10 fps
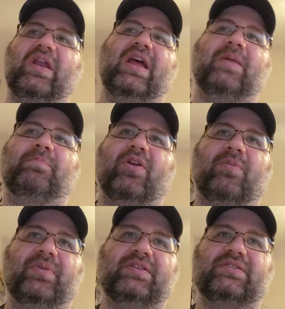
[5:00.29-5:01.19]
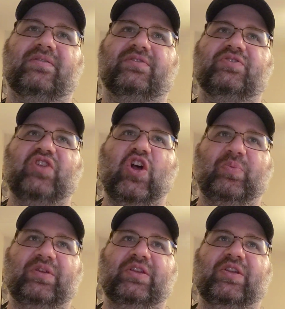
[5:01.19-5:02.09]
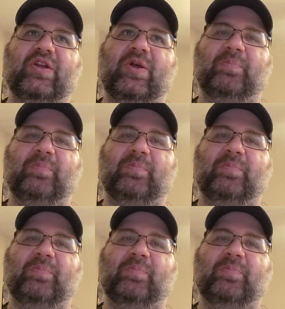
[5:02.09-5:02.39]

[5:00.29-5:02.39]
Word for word: it had a purpose of helping